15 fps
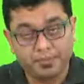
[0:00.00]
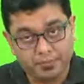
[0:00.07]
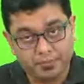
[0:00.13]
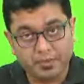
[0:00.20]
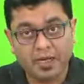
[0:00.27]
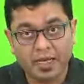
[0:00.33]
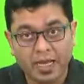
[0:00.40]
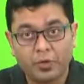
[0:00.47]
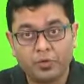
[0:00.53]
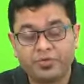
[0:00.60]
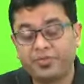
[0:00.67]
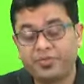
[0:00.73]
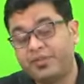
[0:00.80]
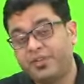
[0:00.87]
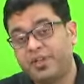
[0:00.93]
clouds,
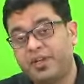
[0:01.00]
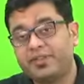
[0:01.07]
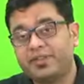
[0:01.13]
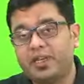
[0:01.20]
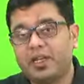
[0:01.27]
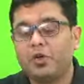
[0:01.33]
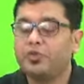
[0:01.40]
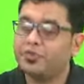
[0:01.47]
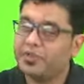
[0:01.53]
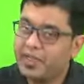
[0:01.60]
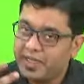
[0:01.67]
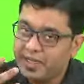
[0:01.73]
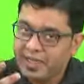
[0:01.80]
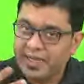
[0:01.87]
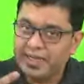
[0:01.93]
the cirrus clouds,
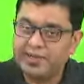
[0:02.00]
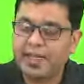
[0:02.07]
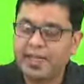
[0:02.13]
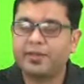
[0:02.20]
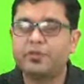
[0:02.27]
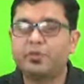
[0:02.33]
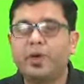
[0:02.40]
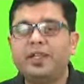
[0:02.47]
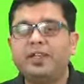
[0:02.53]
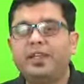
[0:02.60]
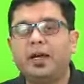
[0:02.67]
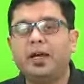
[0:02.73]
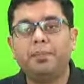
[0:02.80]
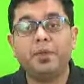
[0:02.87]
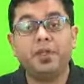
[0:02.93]
and that is why they
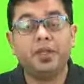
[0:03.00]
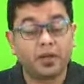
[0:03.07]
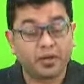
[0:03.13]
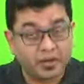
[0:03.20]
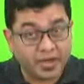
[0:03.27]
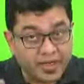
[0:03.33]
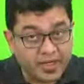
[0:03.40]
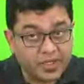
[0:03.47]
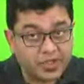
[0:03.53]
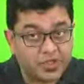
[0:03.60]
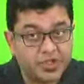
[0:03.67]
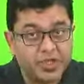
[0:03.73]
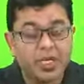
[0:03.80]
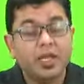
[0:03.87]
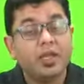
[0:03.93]
appear reddish
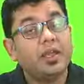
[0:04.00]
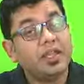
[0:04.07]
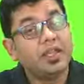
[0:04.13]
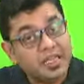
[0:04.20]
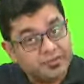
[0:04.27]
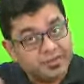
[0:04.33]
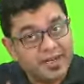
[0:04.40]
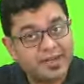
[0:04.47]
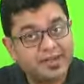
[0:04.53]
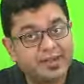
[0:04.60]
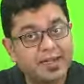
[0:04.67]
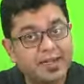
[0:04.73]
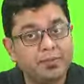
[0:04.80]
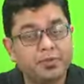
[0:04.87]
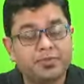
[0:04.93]
even at the
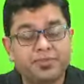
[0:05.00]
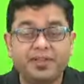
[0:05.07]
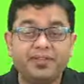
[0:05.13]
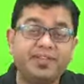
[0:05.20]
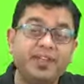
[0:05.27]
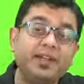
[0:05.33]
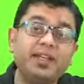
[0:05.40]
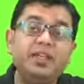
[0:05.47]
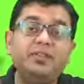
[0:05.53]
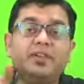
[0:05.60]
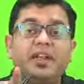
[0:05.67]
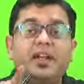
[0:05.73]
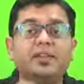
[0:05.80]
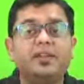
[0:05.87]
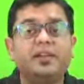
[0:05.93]
time of sunset, even
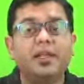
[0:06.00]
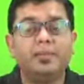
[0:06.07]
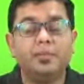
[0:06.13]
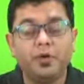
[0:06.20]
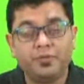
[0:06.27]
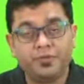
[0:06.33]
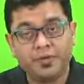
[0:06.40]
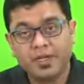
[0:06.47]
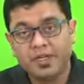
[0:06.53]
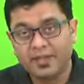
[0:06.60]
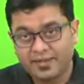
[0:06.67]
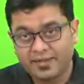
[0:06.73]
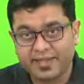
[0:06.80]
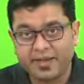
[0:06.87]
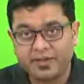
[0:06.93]
at the time of
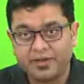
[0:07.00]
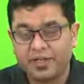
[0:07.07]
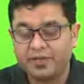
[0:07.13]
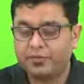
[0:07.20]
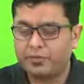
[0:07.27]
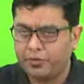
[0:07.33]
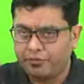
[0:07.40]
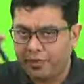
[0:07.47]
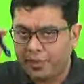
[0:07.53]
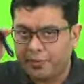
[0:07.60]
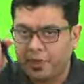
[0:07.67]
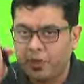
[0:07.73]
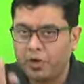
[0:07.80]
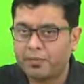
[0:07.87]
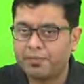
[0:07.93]
sunrise. So
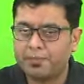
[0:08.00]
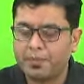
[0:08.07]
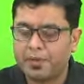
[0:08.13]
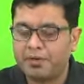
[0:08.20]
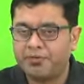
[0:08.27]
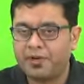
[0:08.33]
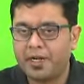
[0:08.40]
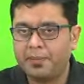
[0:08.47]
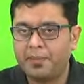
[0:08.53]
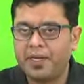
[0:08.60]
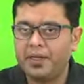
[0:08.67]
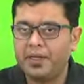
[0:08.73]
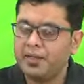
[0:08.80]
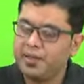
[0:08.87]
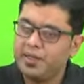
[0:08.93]
VIBGYOR
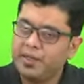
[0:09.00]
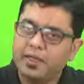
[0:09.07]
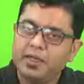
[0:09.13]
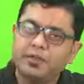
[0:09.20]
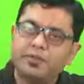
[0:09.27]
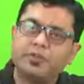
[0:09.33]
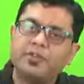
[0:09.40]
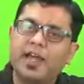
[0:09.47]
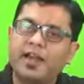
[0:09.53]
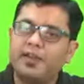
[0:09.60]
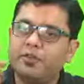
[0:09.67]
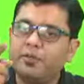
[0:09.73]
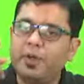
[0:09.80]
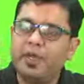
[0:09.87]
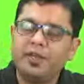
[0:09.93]
fundamental. So that is
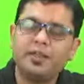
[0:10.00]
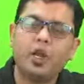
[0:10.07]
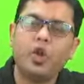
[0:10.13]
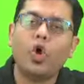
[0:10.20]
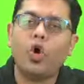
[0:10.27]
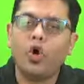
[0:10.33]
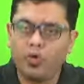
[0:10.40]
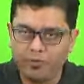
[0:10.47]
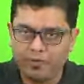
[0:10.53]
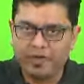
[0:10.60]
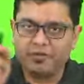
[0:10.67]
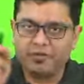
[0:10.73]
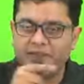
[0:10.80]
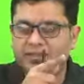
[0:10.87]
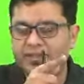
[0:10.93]
where the long
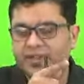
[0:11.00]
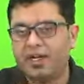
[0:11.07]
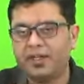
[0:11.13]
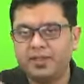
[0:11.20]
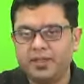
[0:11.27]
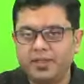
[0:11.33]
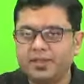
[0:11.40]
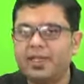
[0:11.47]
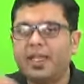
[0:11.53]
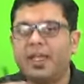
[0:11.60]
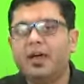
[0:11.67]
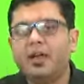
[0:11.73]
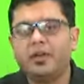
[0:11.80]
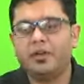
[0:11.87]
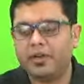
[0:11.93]
wavelengths rather, they are
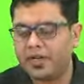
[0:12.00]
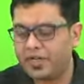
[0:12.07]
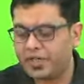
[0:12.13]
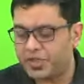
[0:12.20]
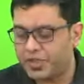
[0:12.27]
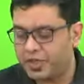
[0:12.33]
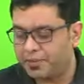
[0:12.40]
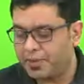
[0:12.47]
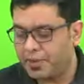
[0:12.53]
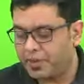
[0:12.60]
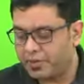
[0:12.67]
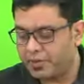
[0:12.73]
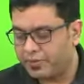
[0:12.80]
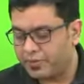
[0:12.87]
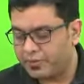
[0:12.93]
reddish in
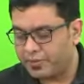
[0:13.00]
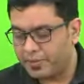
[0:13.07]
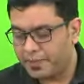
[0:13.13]
appearance.